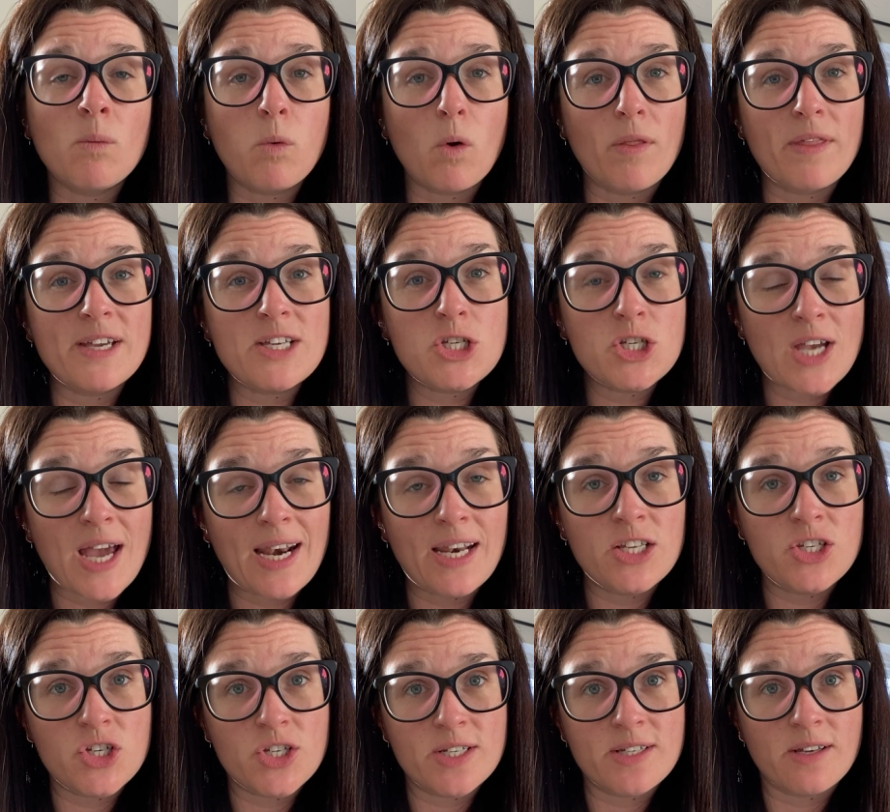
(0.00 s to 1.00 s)
what their
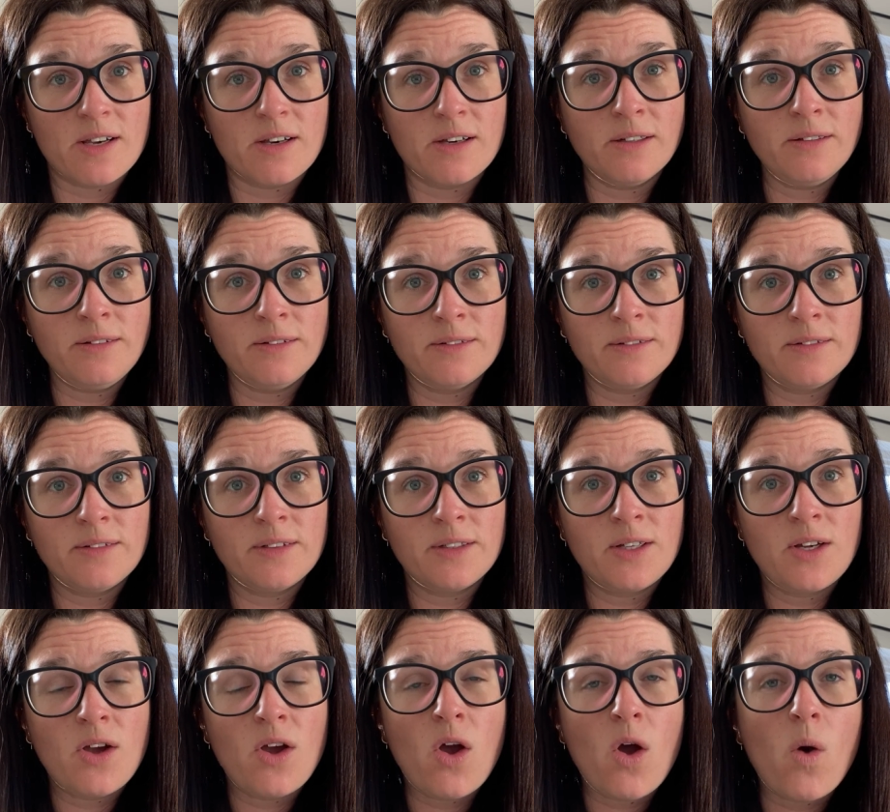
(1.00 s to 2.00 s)
challenges are,
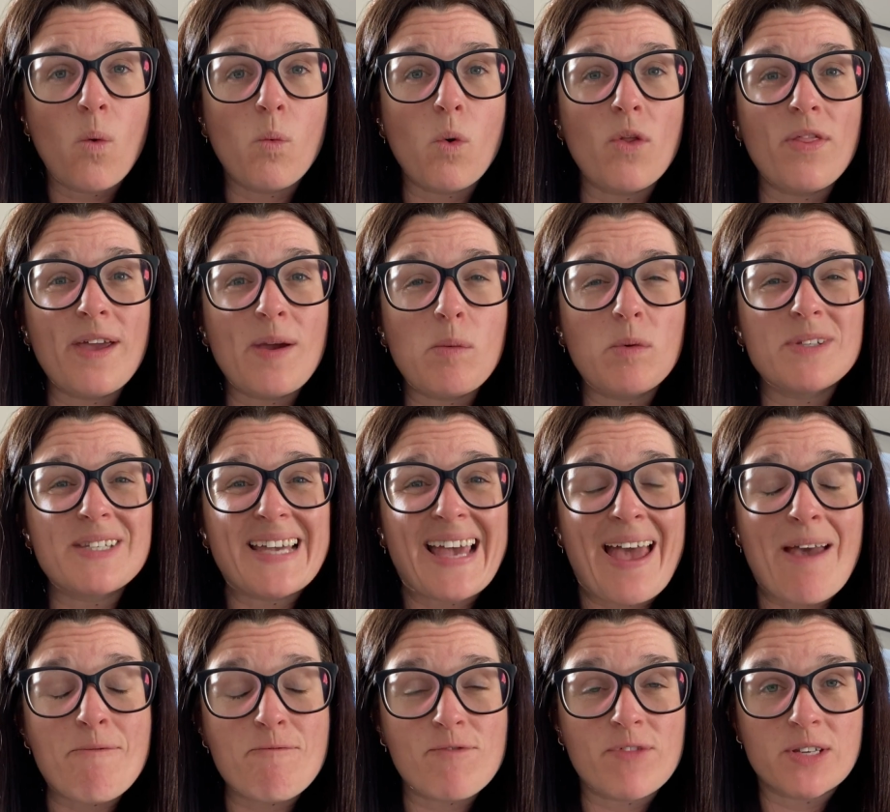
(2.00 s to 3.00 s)
what they want
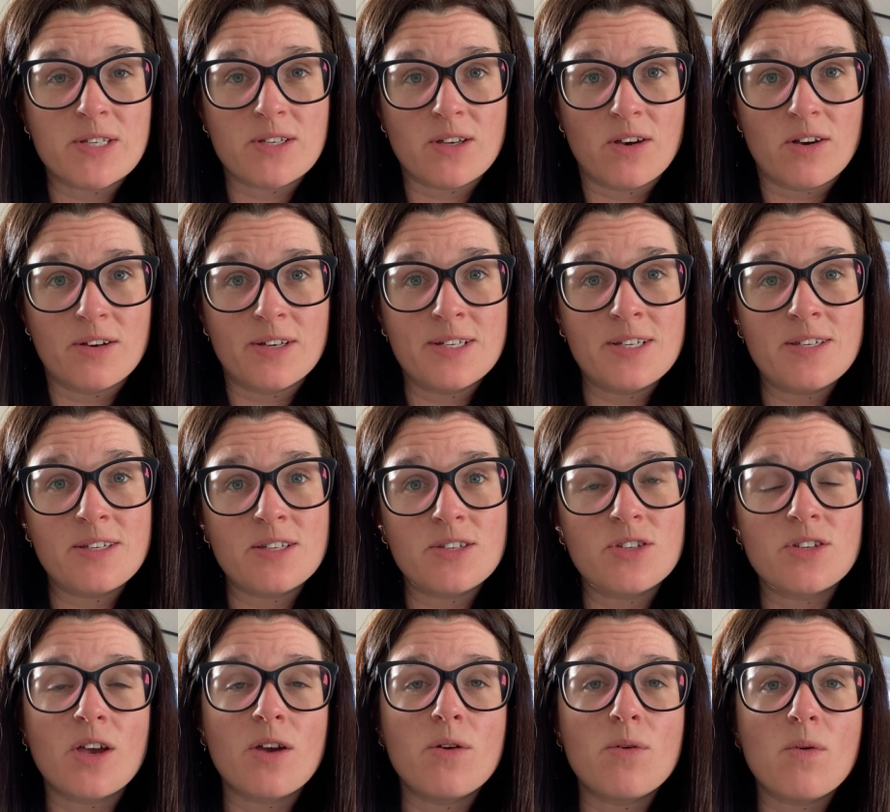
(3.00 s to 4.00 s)
to emphasise.
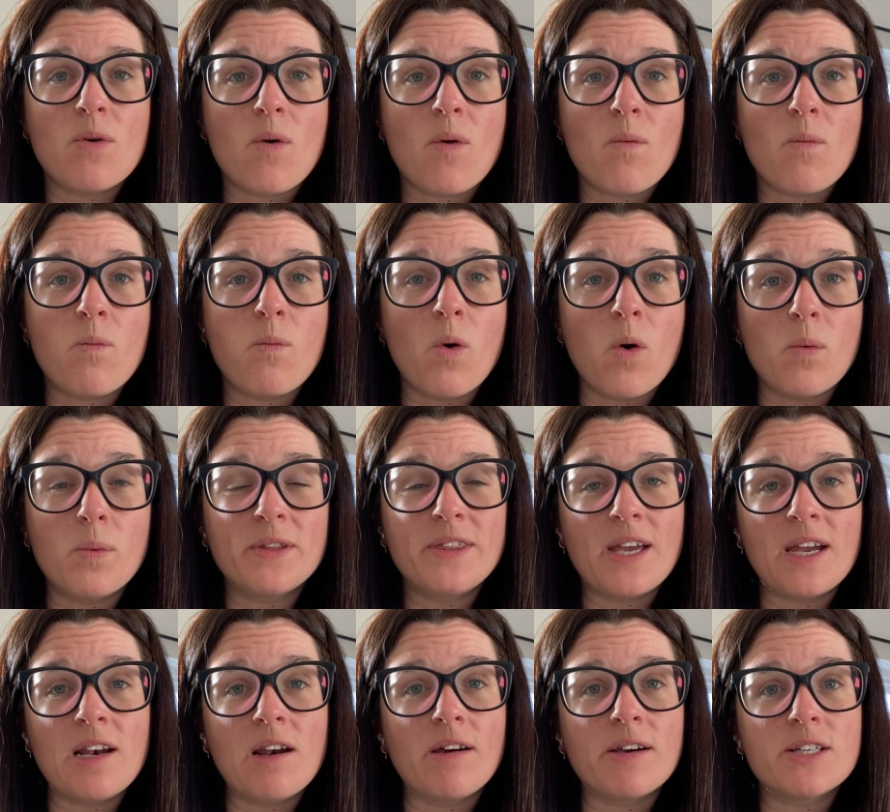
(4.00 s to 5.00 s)
So what would
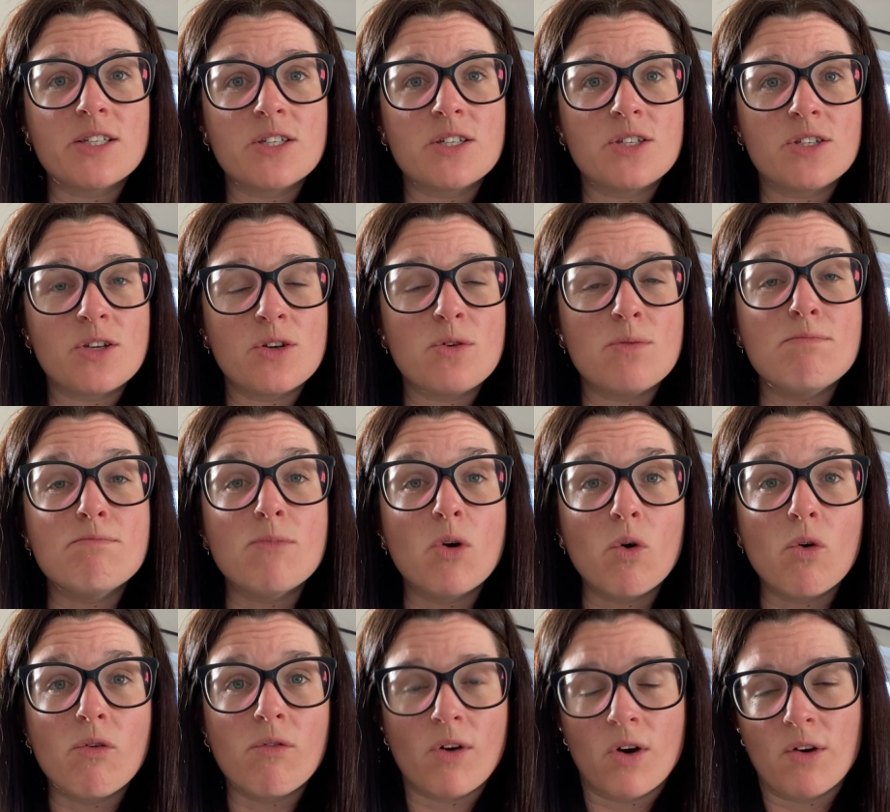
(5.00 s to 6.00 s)
they like to do
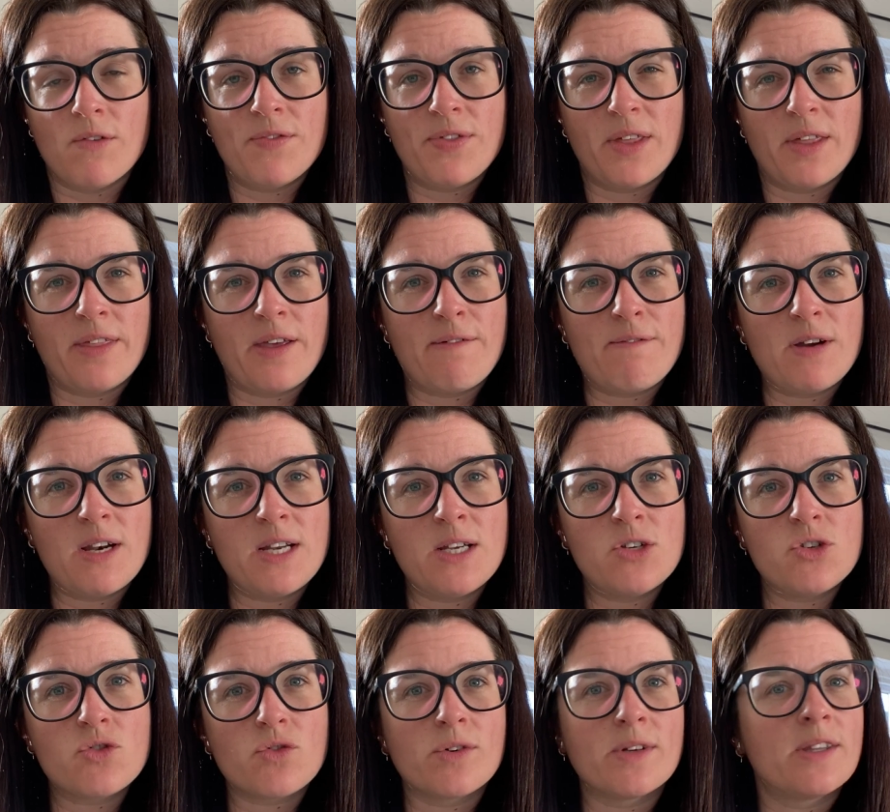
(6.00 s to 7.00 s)
more of that they really
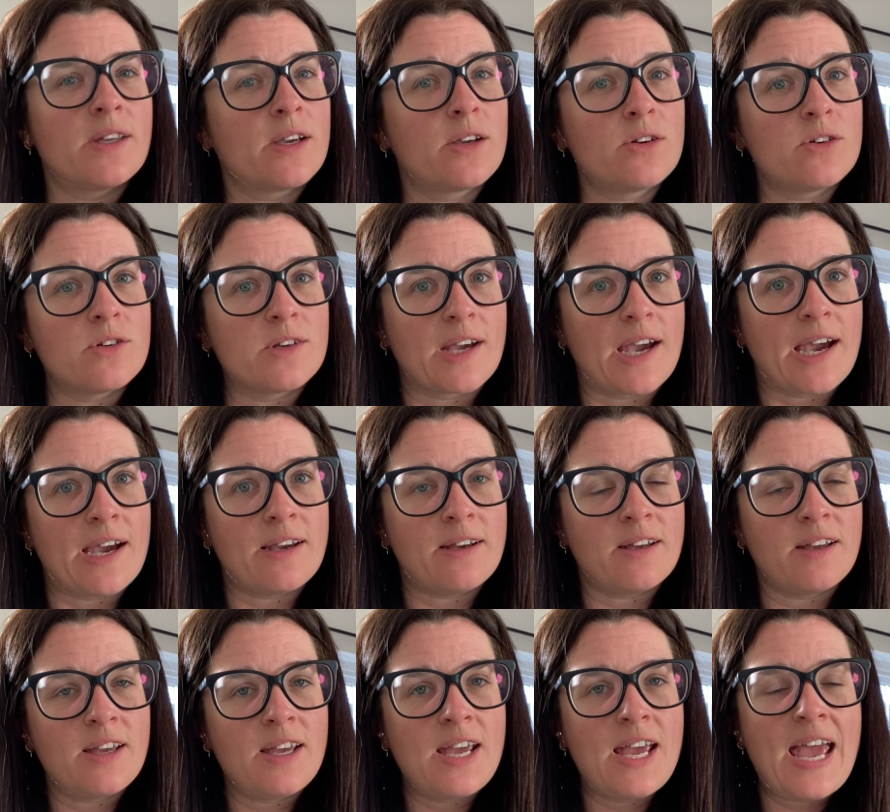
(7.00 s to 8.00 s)
enjoy and they're good
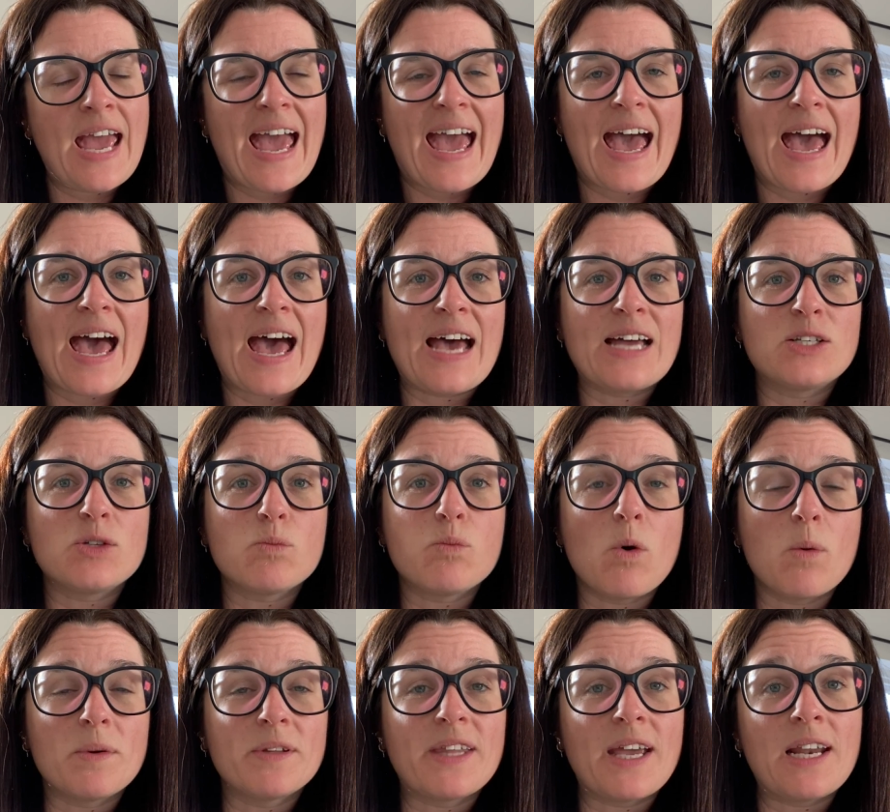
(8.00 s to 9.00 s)
at, and
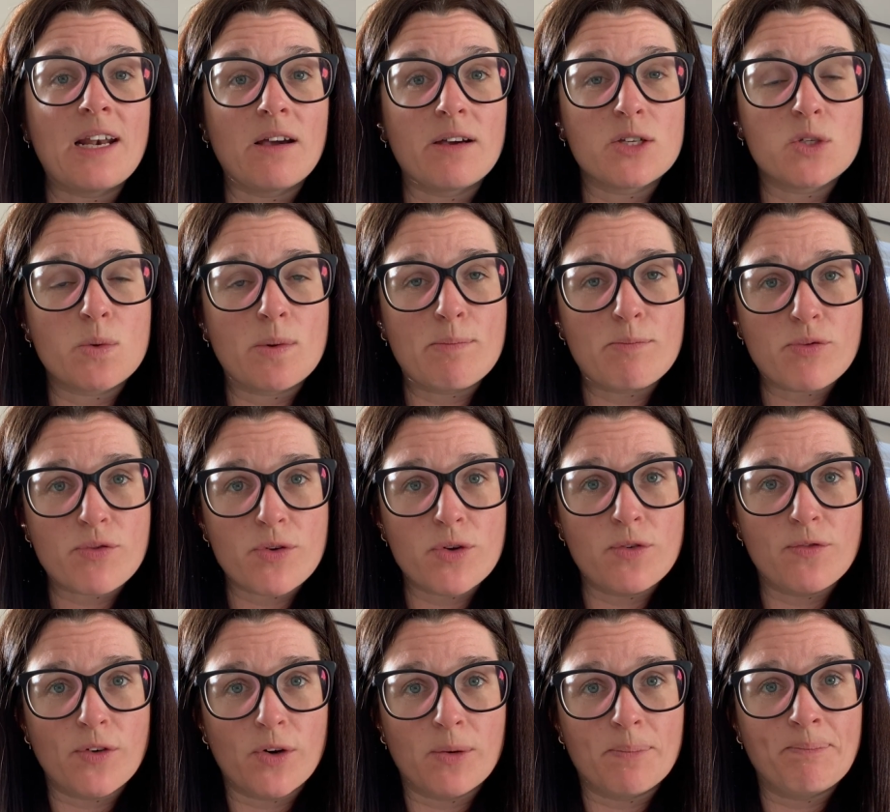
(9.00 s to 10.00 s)
what would they like to
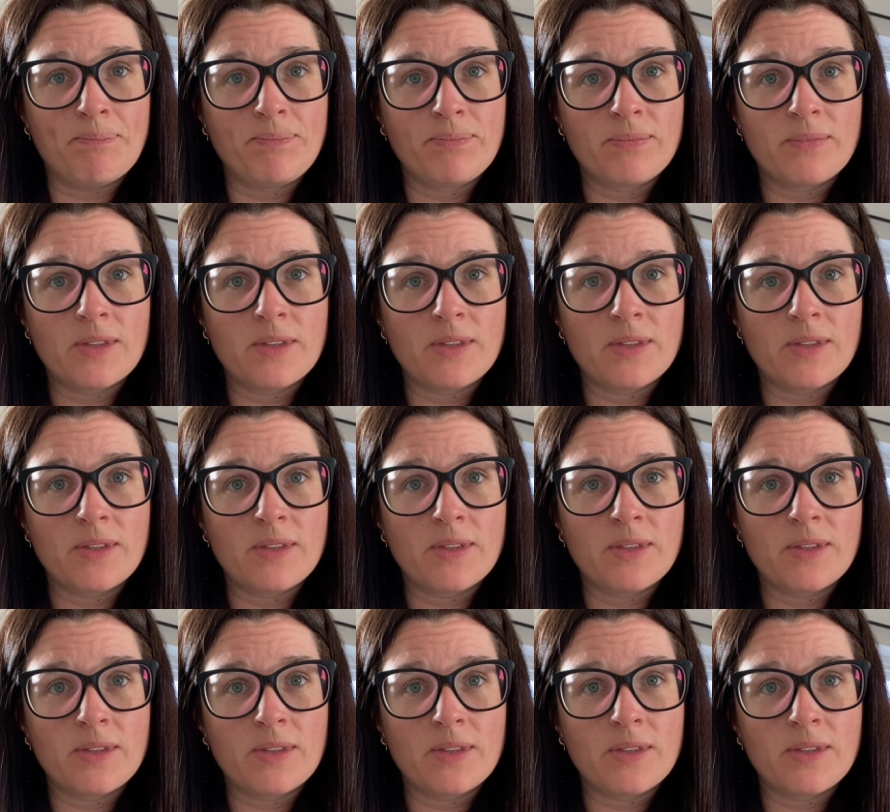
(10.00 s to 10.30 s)
improve on?